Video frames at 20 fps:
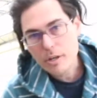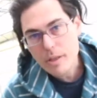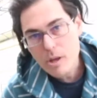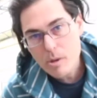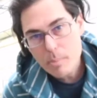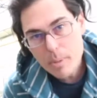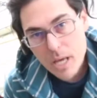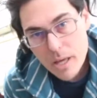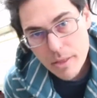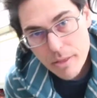
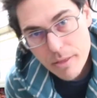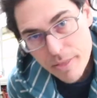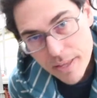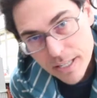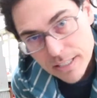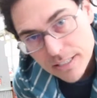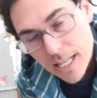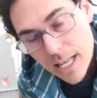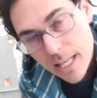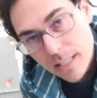there'll be other
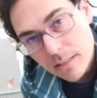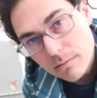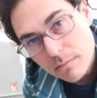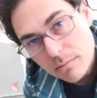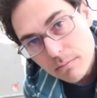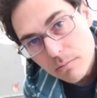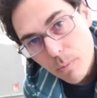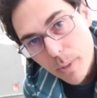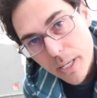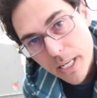things that
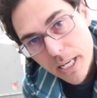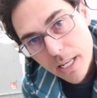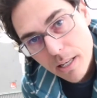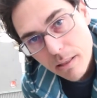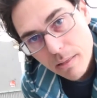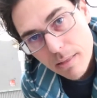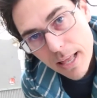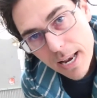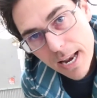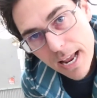we
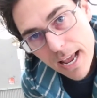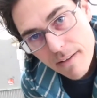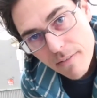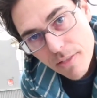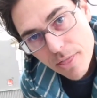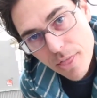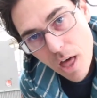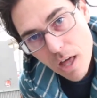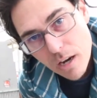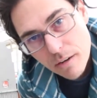need that I
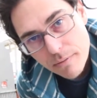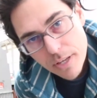haven't thought of